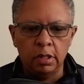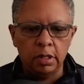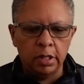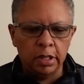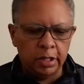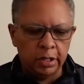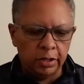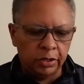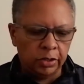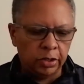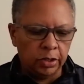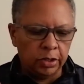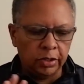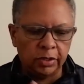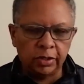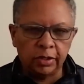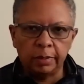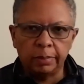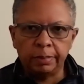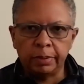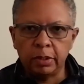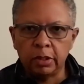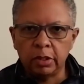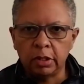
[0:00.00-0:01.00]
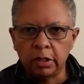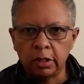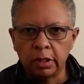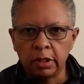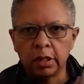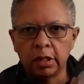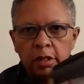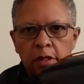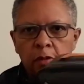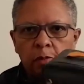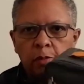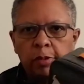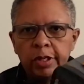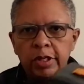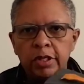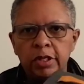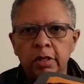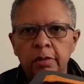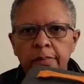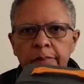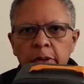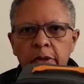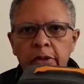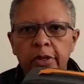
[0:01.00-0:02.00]
and it's got a zip and a kind of
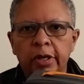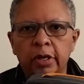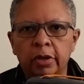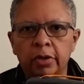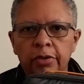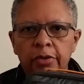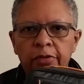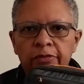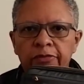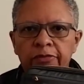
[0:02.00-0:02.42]
window pocket on the